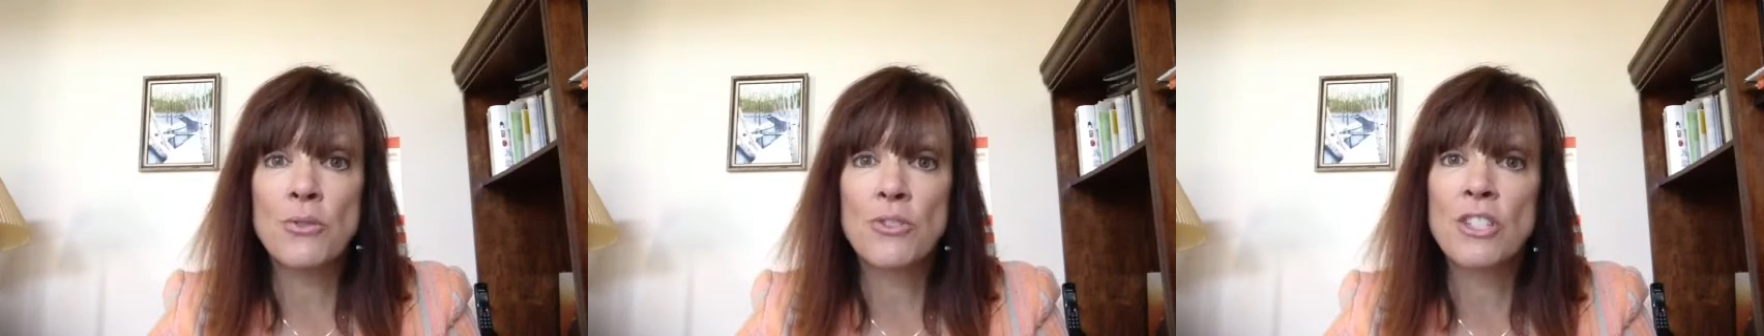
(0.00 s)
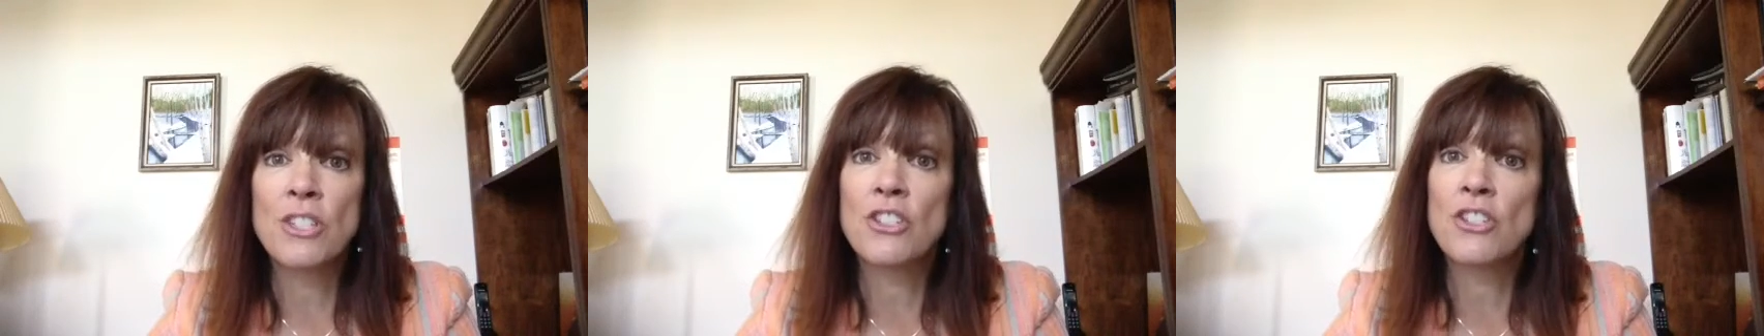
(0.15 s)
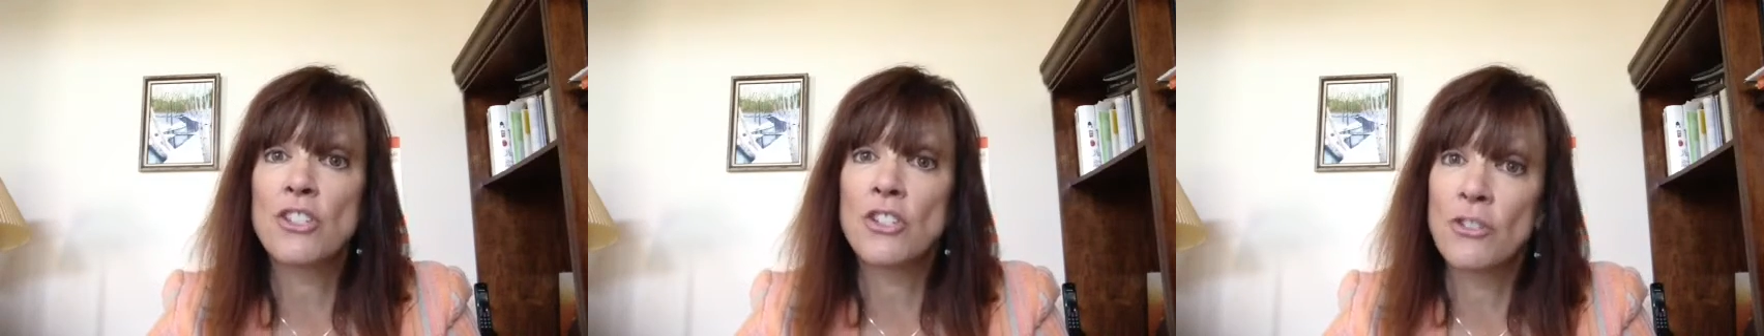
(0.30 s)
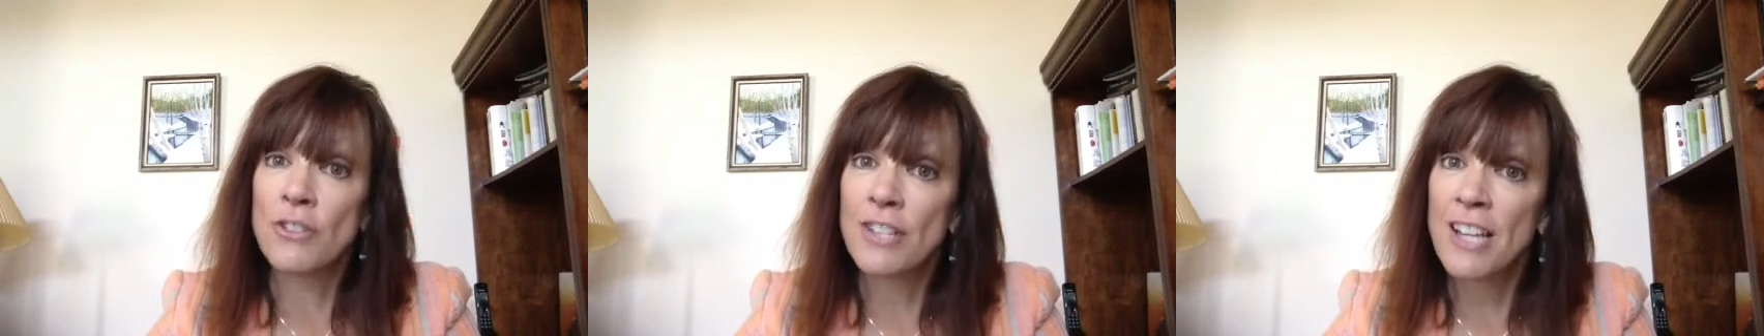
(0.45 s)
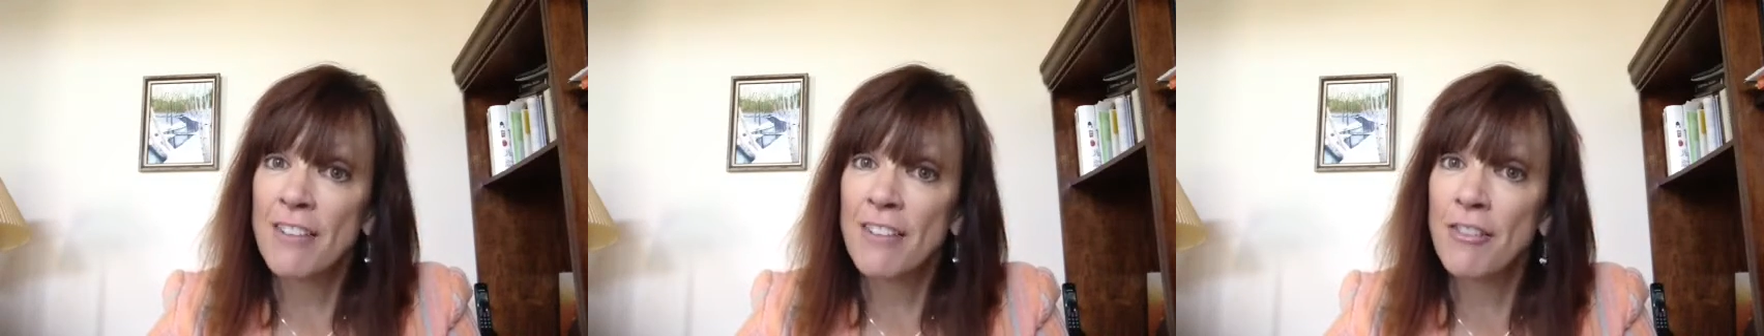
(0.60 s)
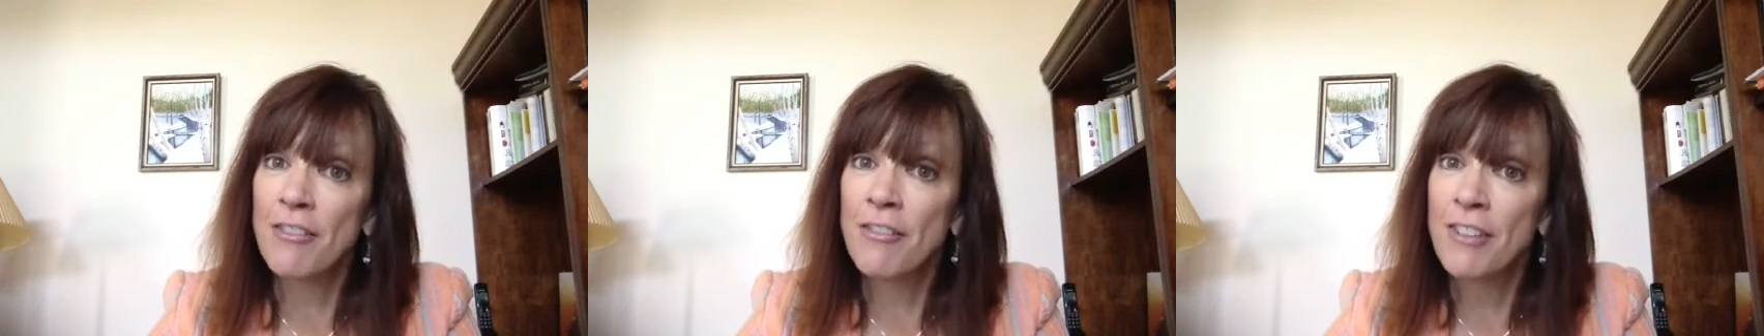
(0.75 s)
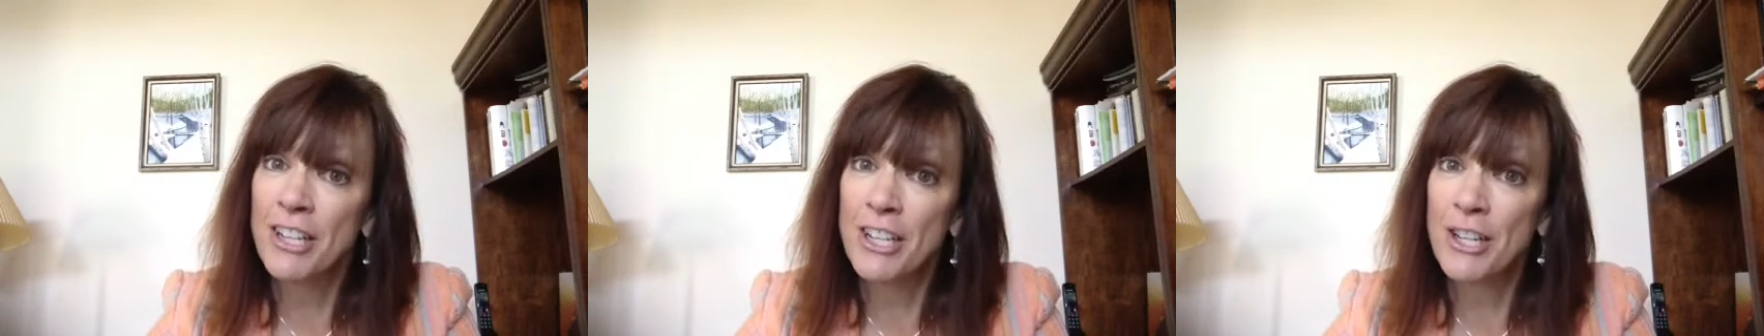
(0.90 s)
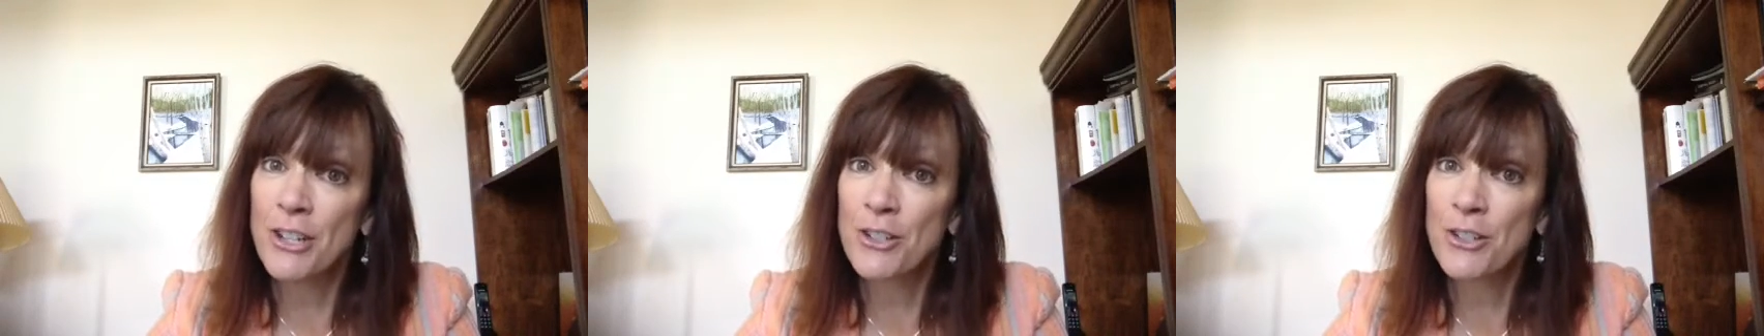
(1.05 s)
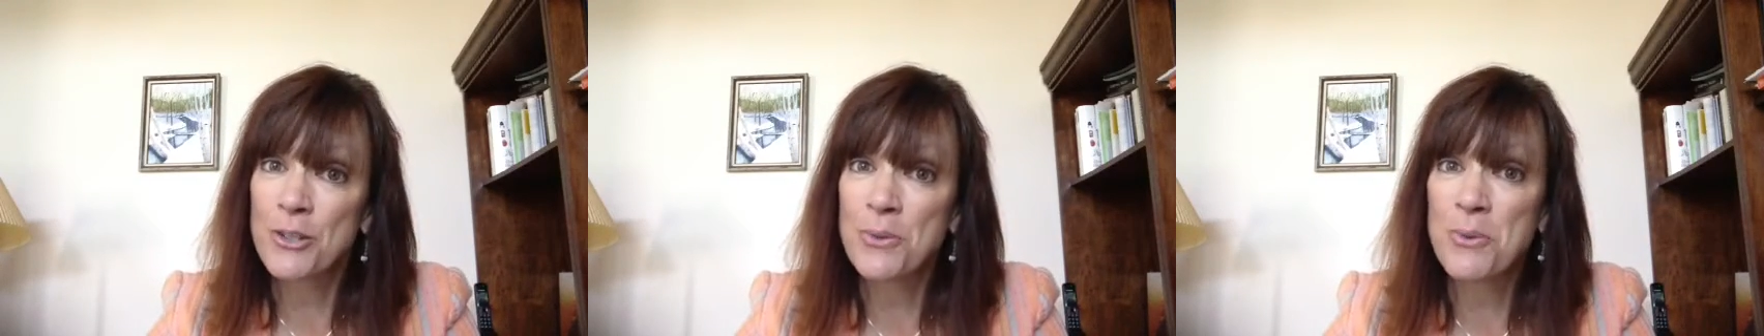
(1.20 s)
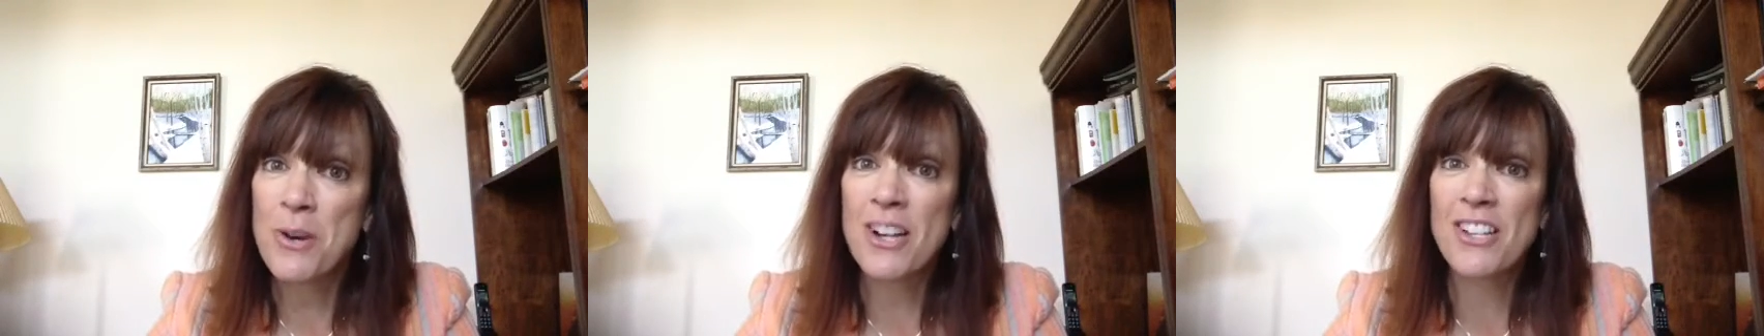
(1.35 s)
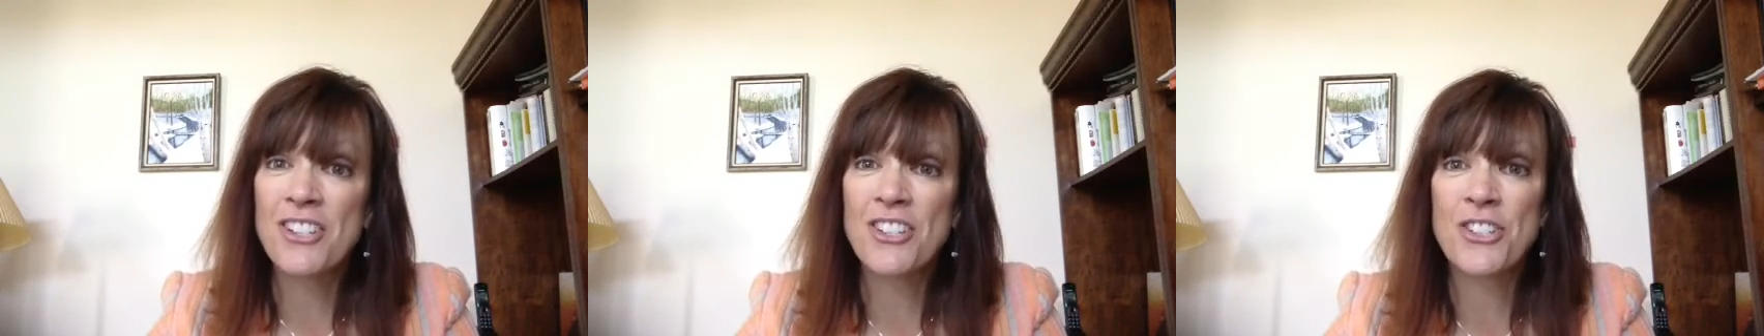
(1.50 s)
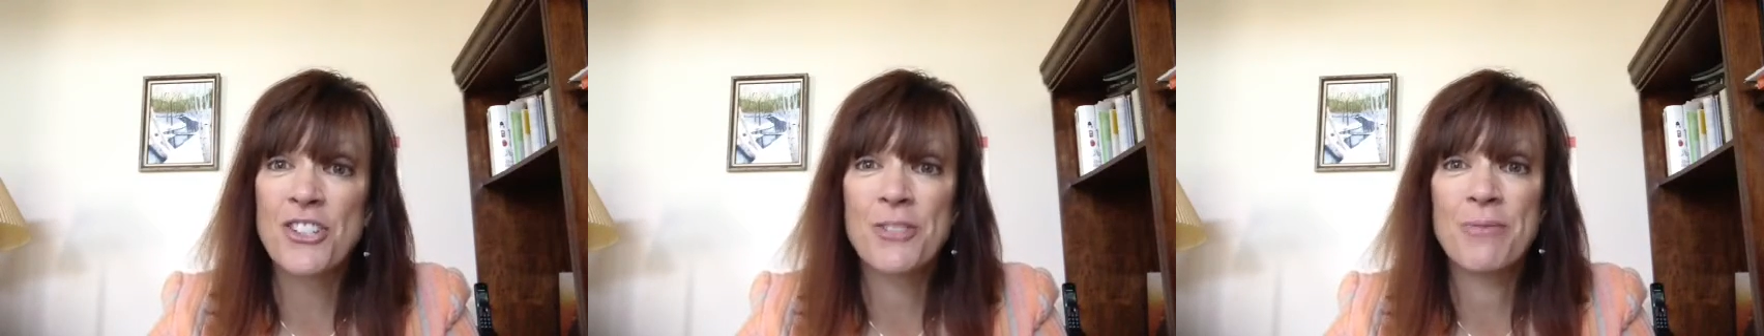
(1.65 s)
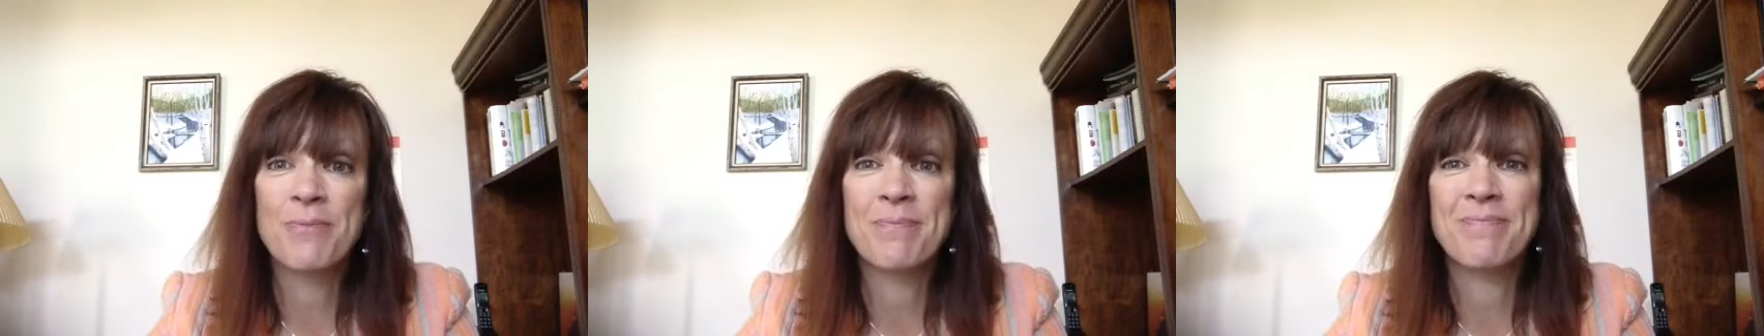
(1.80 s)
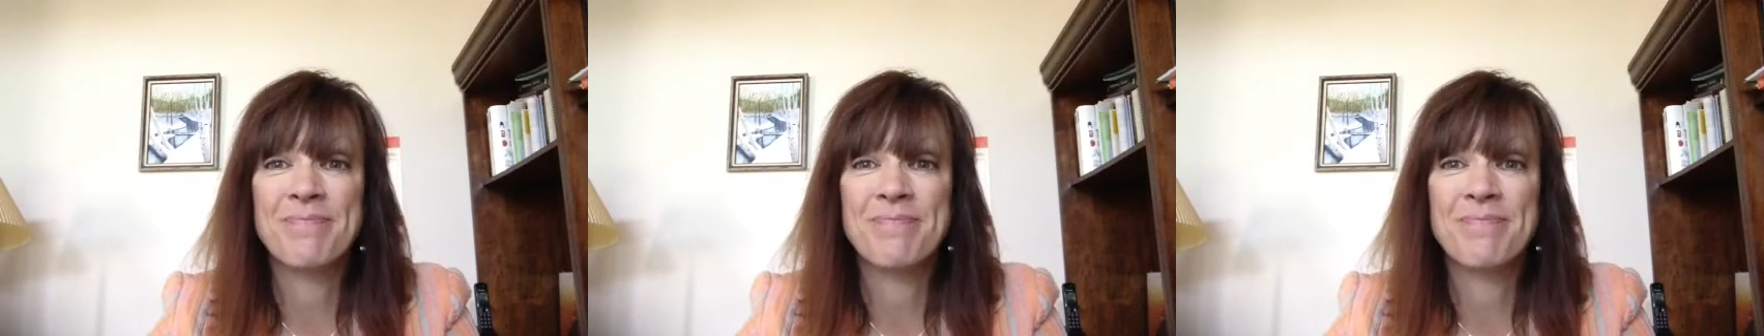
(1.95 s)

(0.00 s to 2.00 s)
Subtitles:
since you don't have a video to watch.